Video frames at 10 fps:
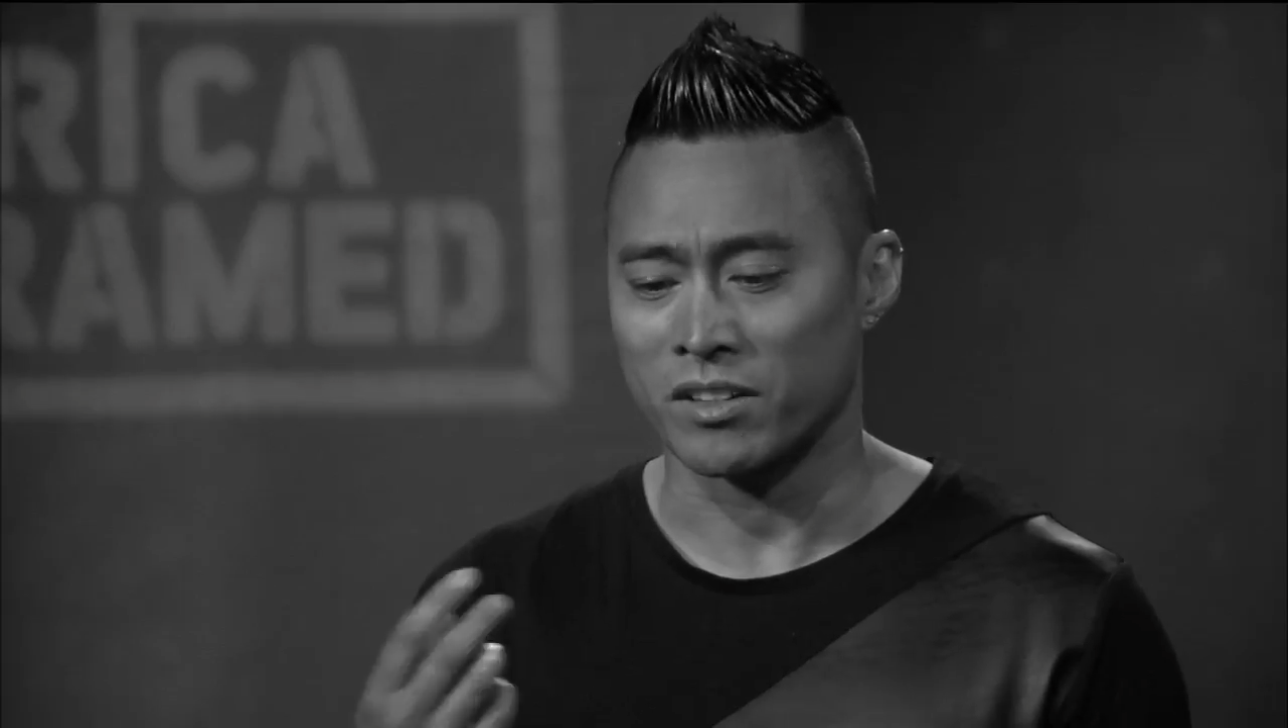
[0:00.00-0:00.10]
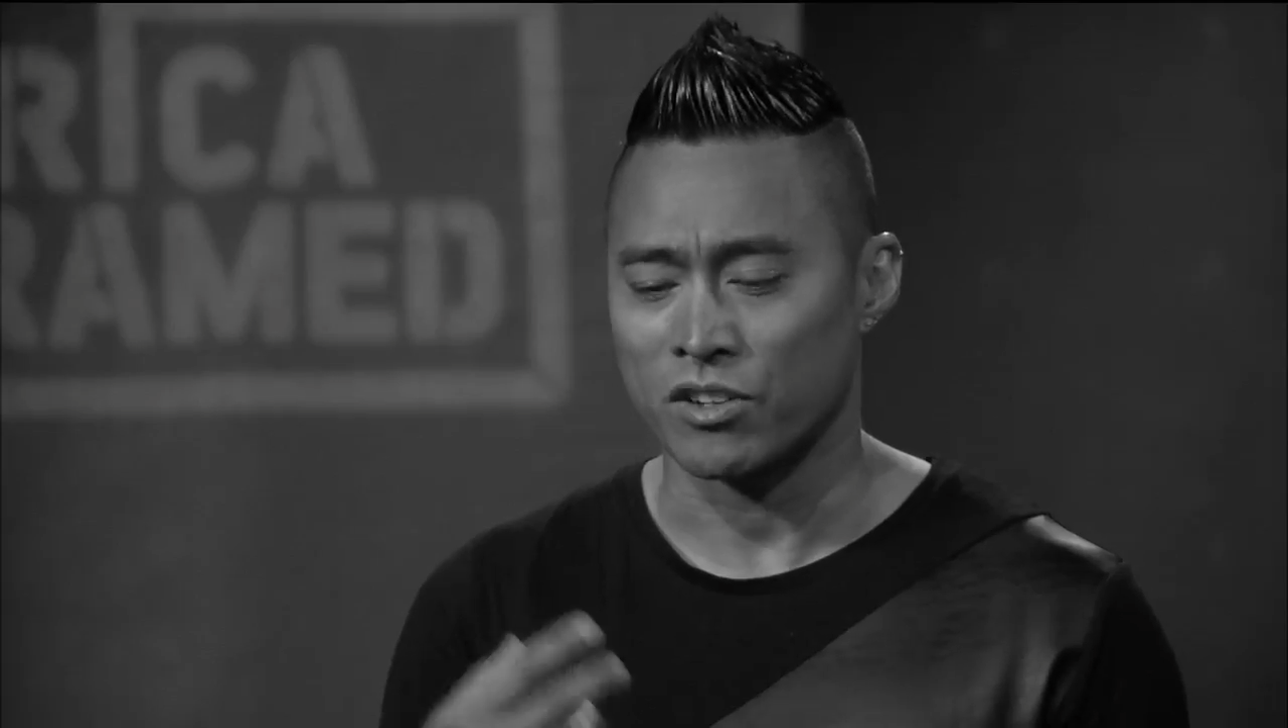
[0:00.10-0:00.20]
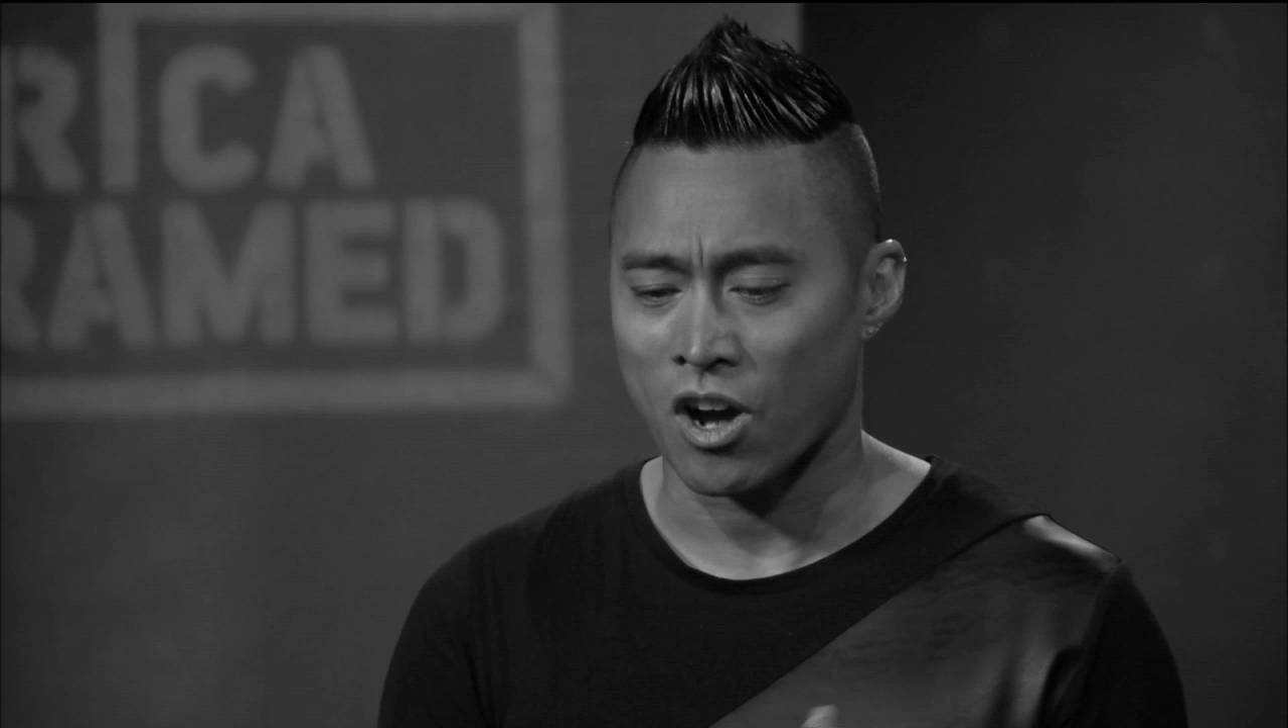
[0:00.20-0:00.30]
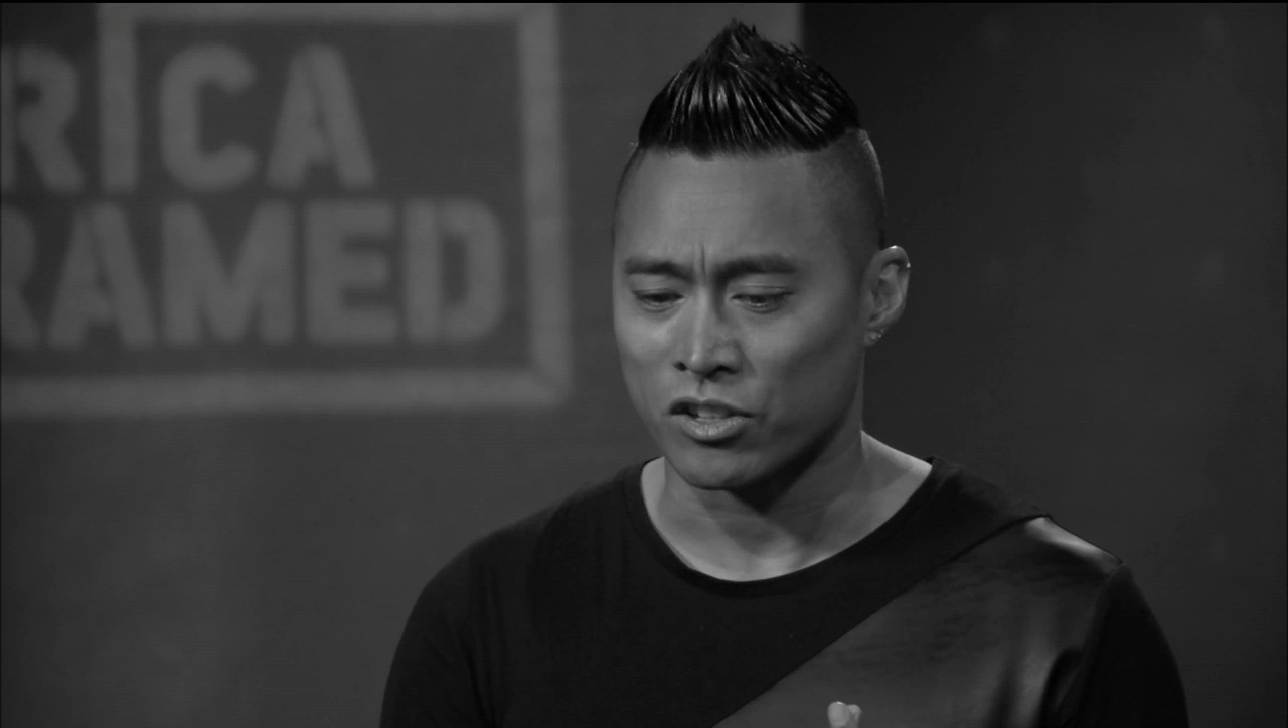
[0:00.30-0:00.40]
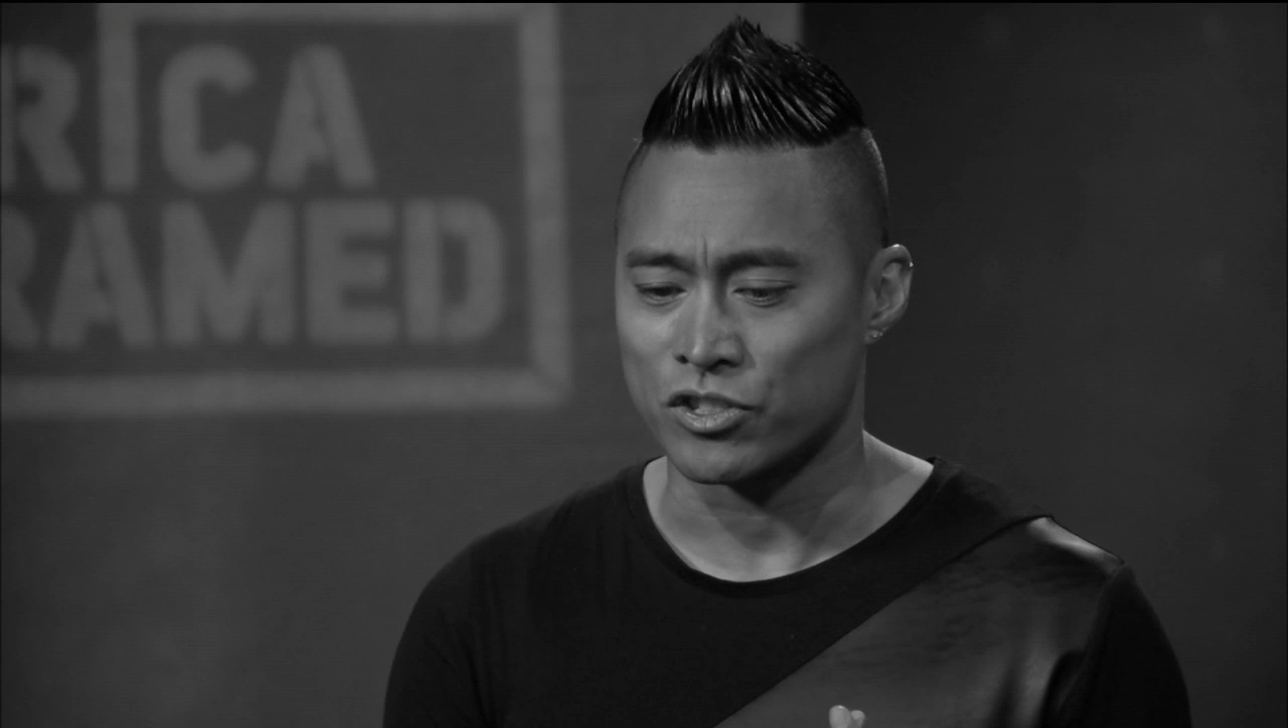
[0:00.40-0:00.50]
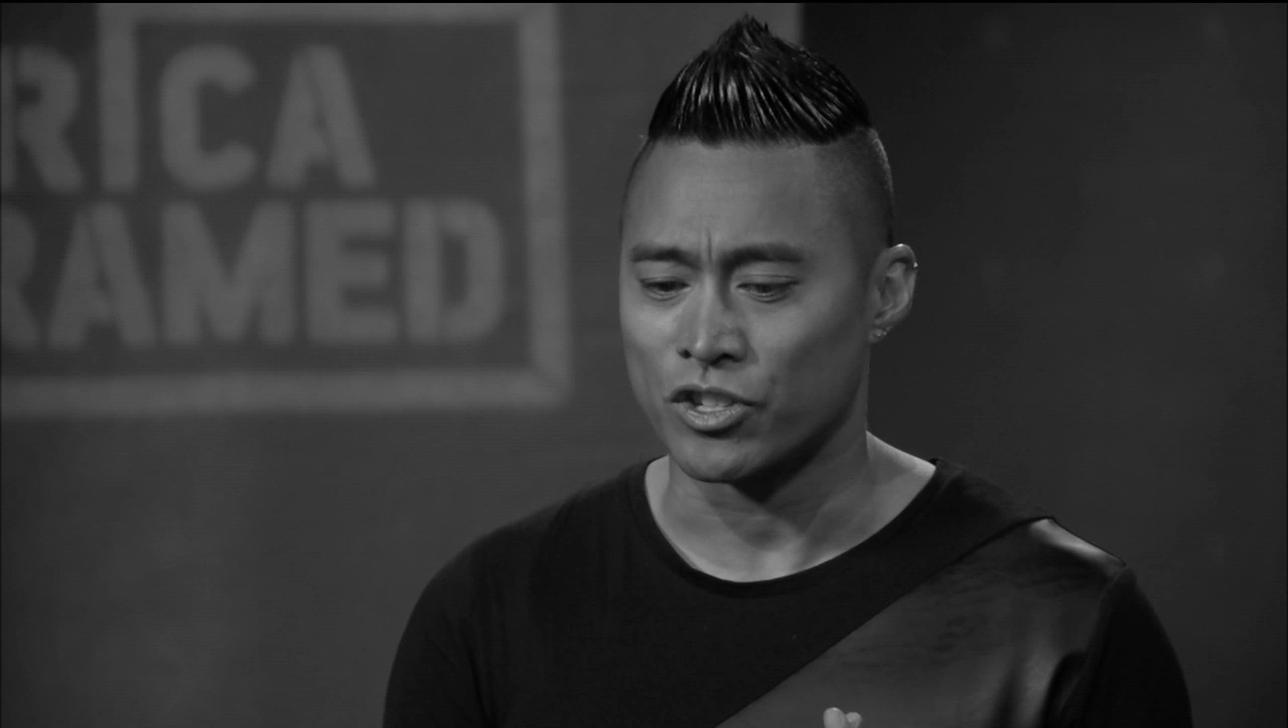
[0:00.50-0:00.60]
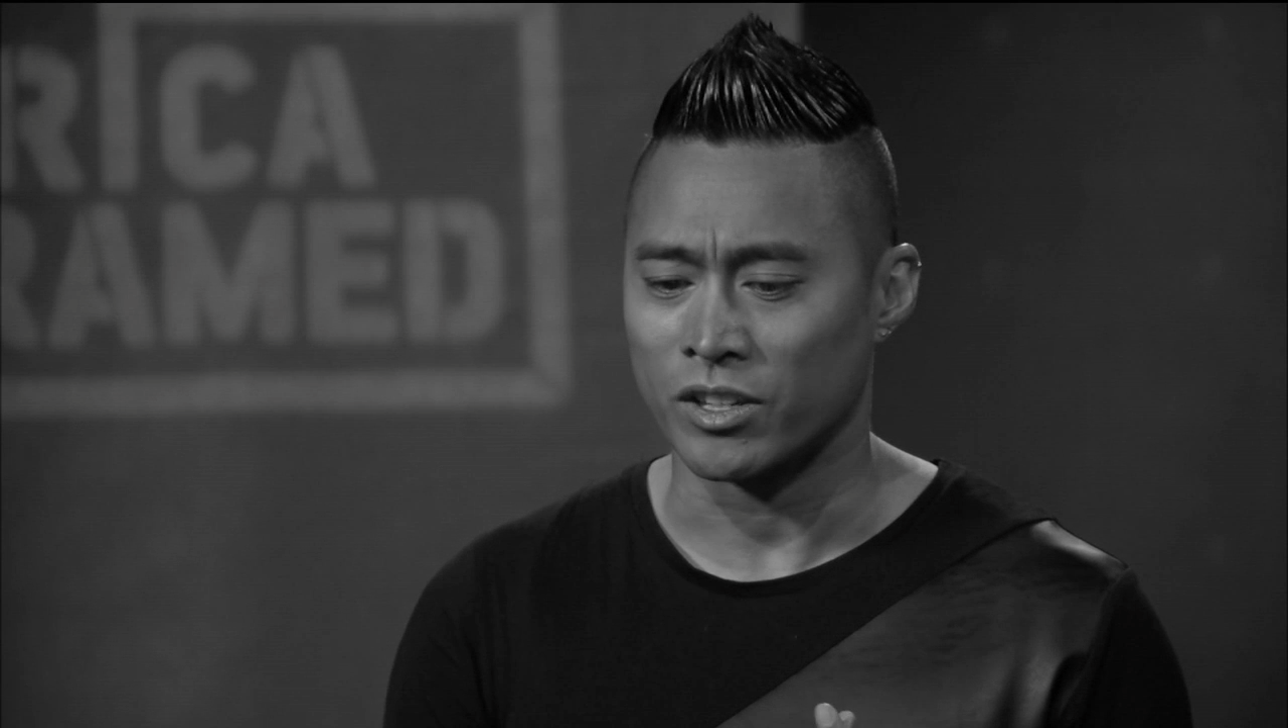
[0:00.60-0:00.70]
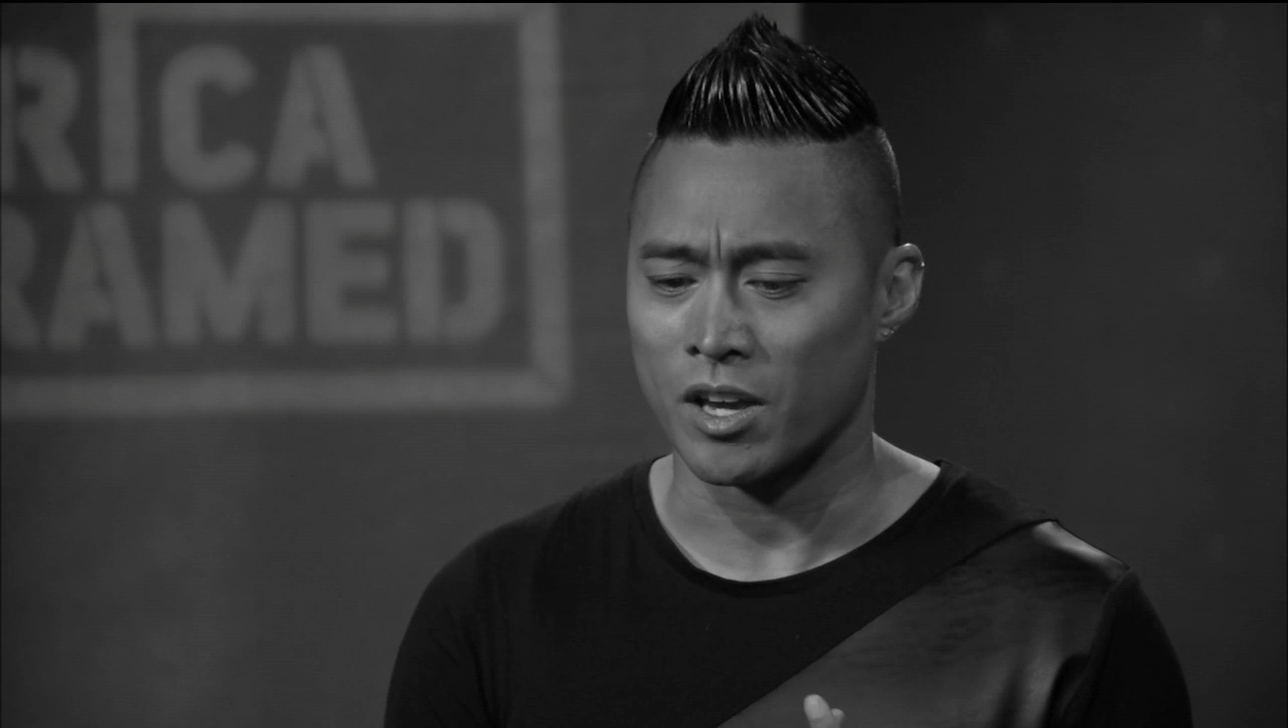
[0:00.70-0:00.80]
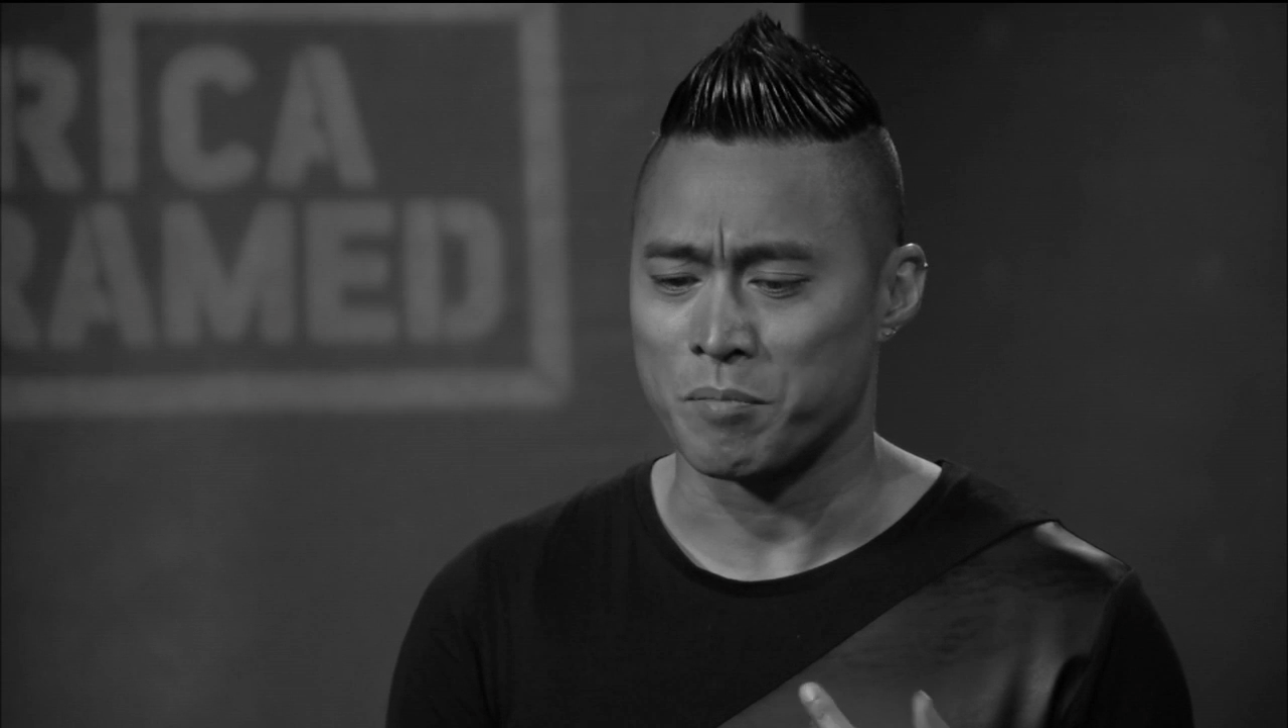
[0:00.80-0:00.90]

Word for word: acknowledging